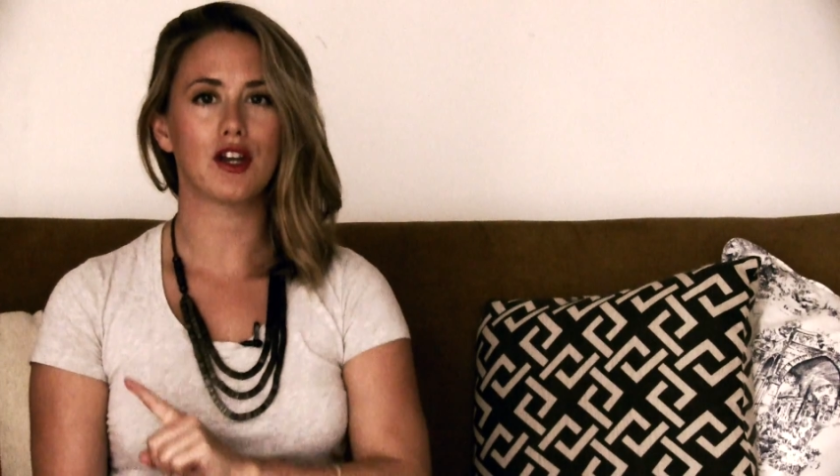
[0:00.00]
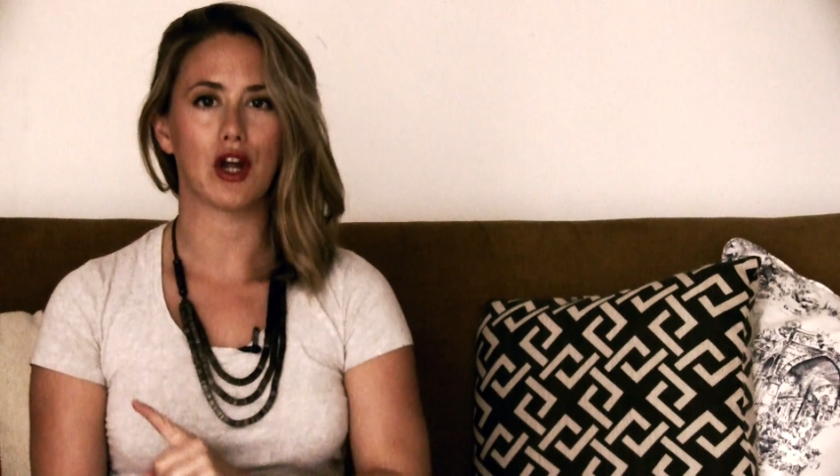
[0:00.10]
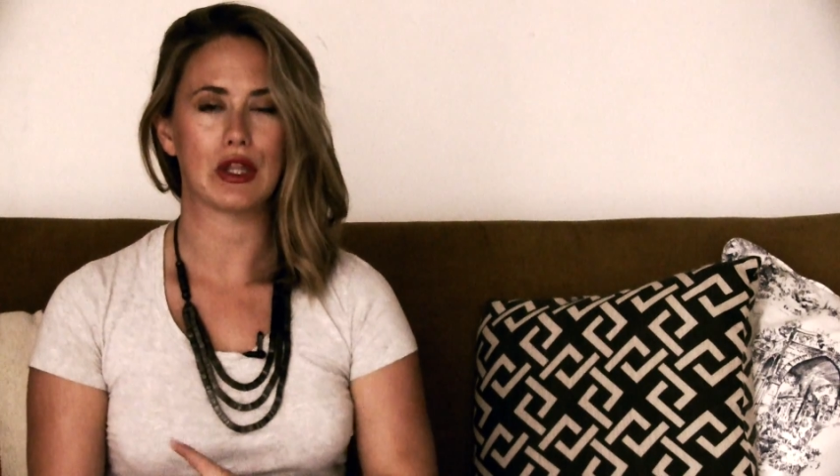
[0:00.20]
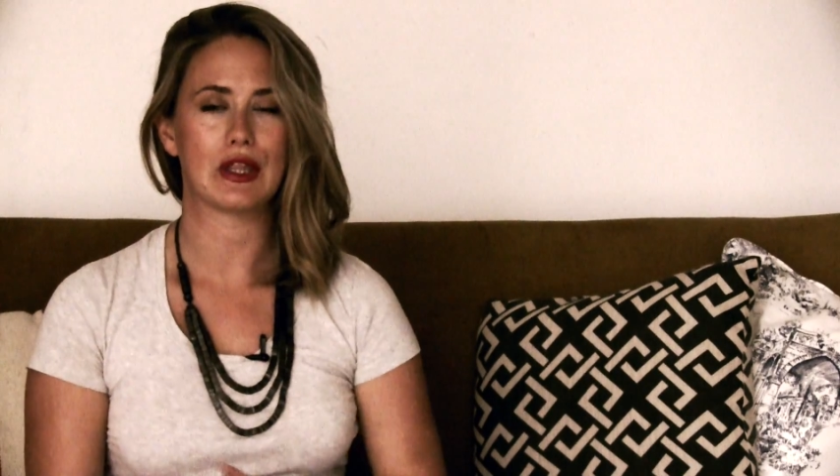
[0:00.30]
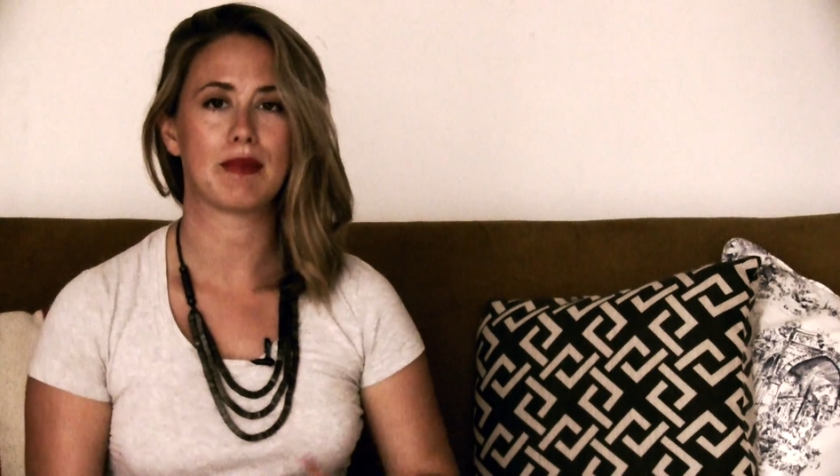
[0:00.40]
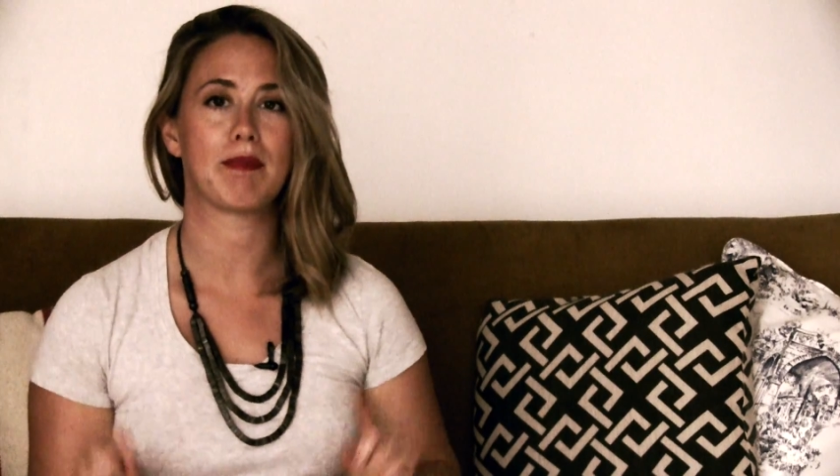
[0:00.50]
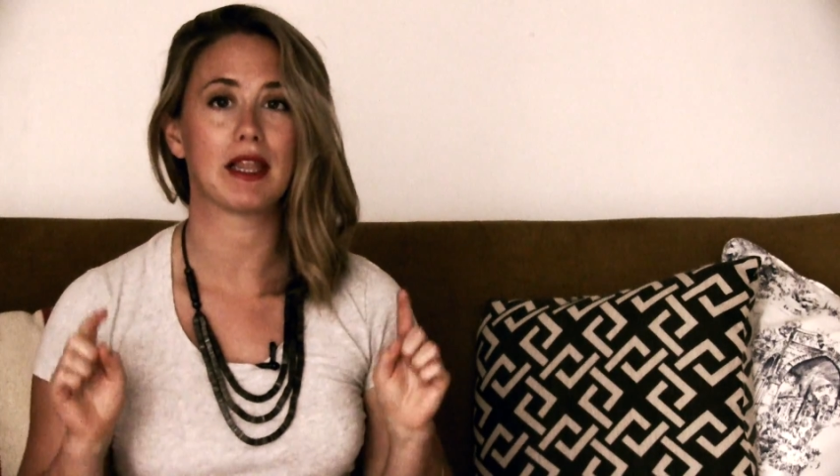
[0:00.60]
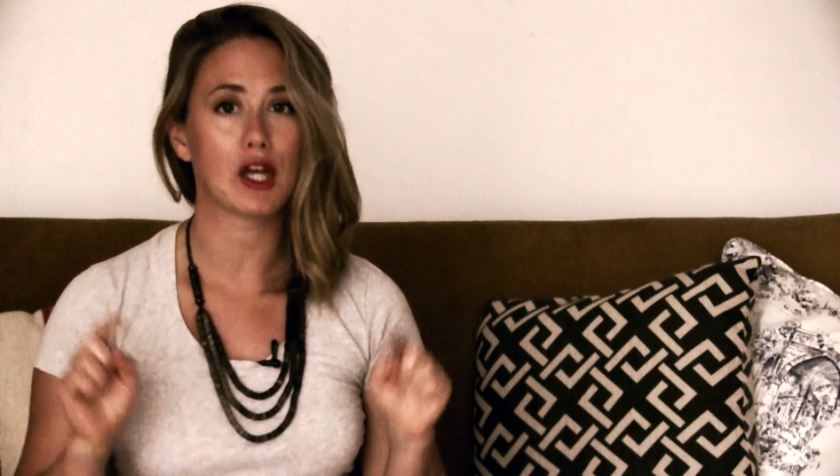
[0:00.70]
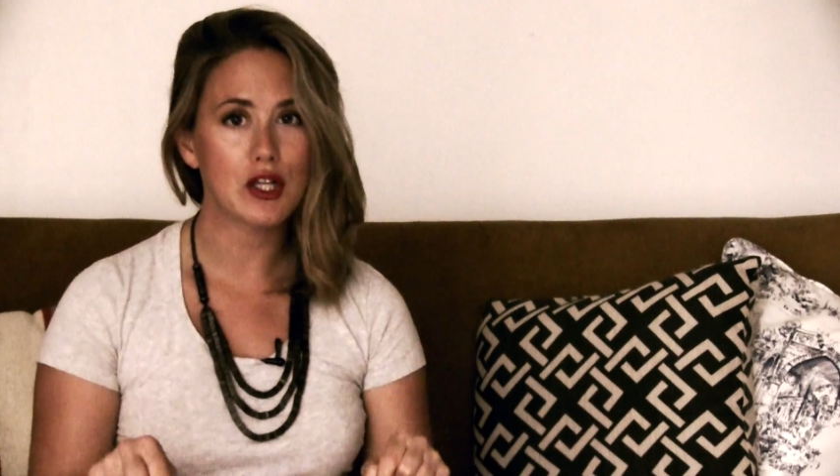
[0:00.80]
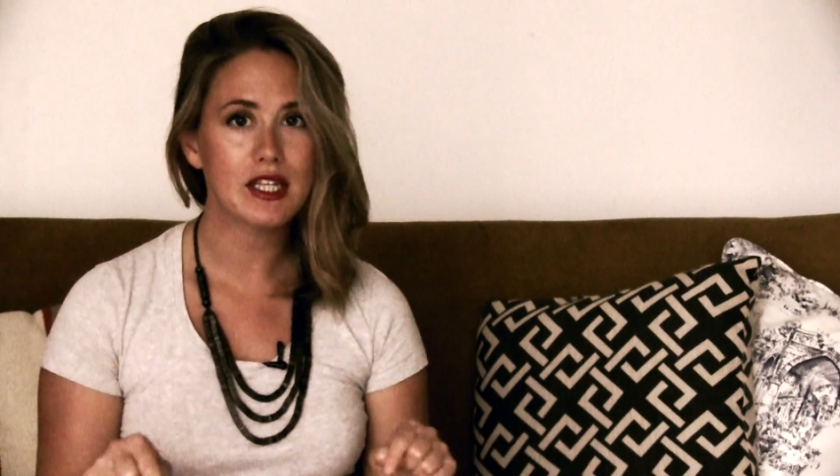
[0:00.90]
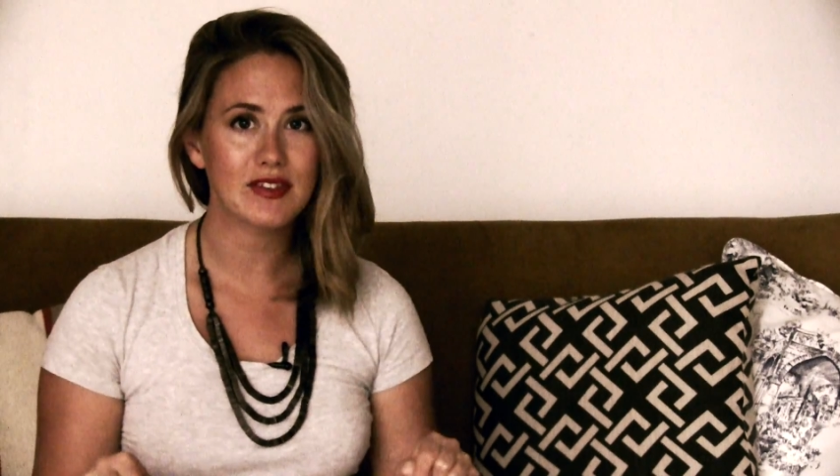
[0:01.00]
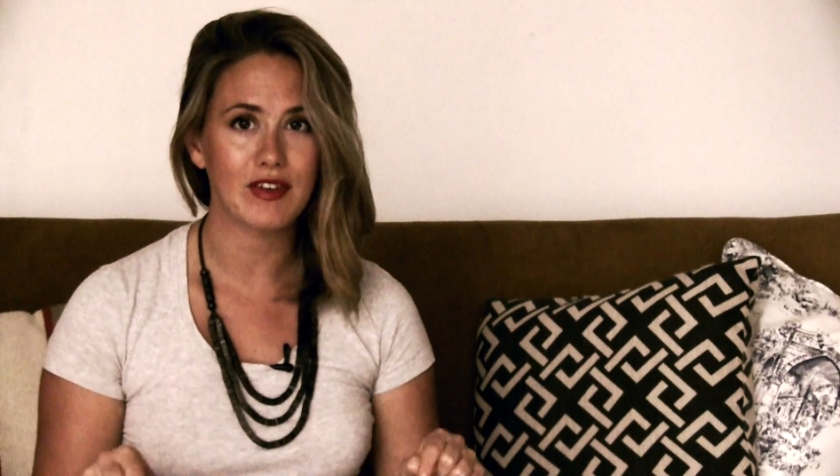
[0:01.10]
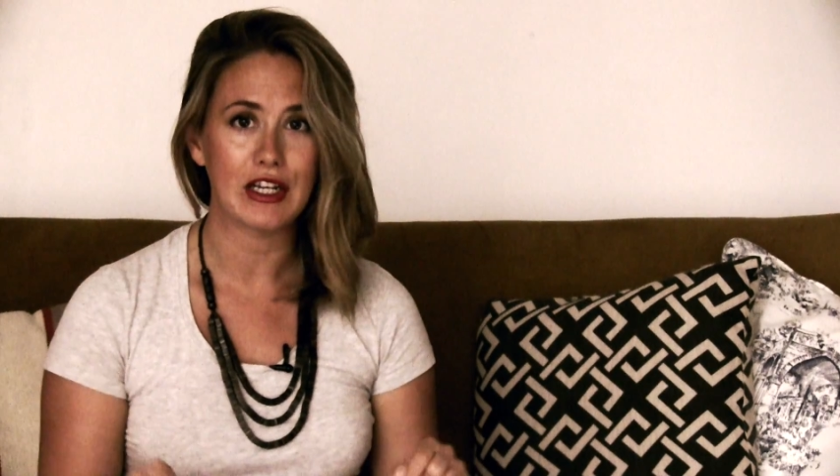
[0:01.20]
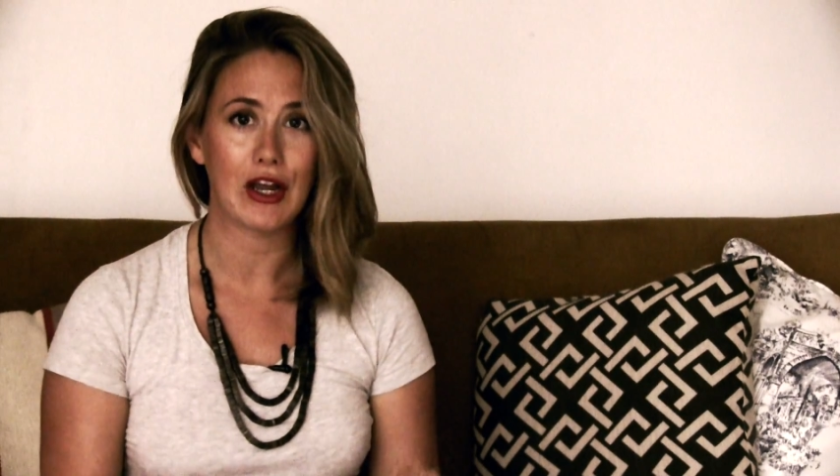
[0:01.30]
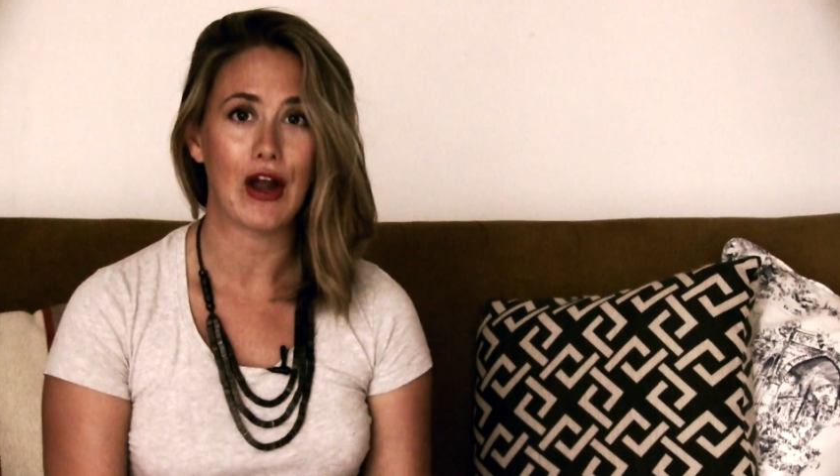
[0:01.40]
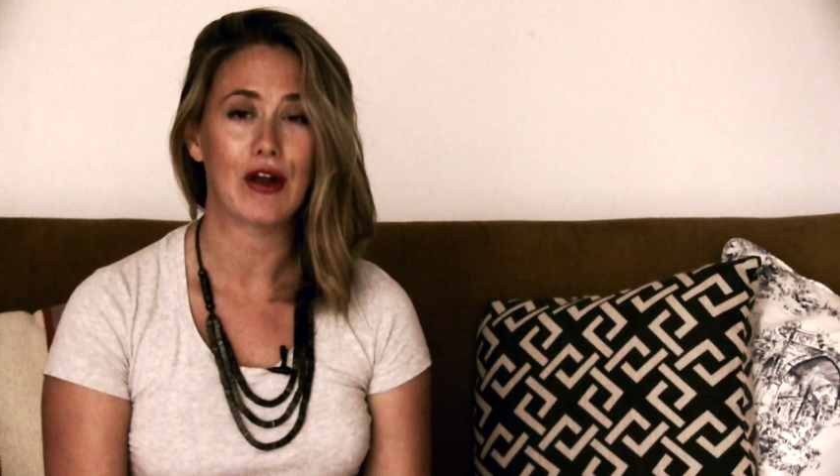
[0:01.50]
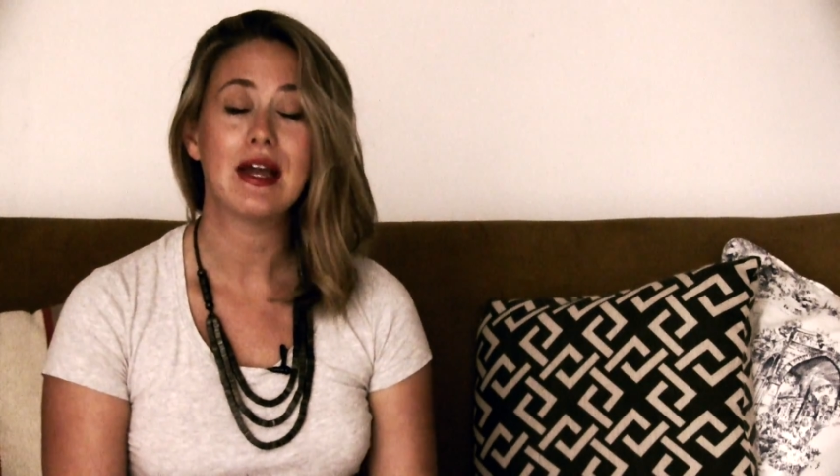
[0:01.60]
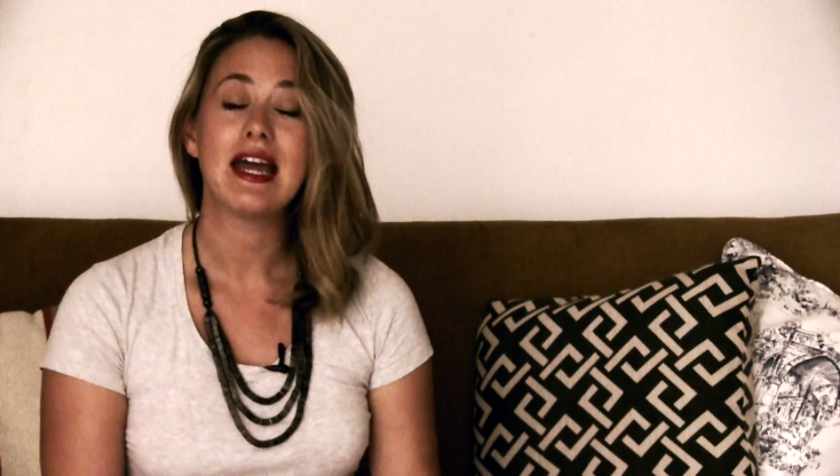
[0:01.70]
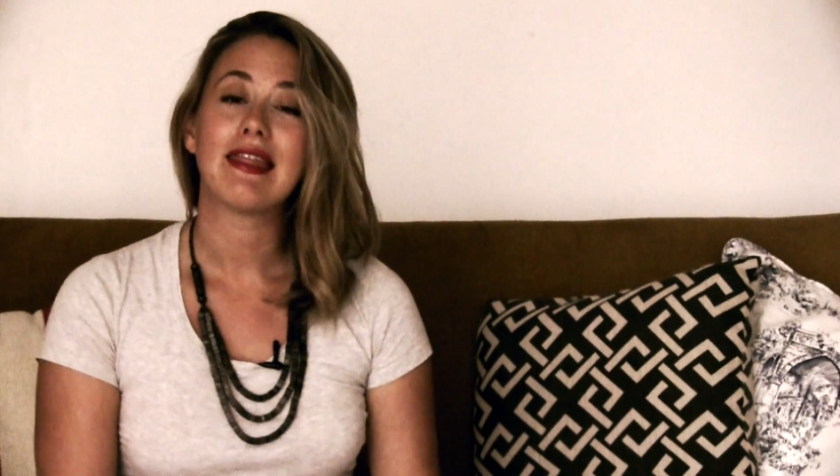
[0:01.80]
know below this video,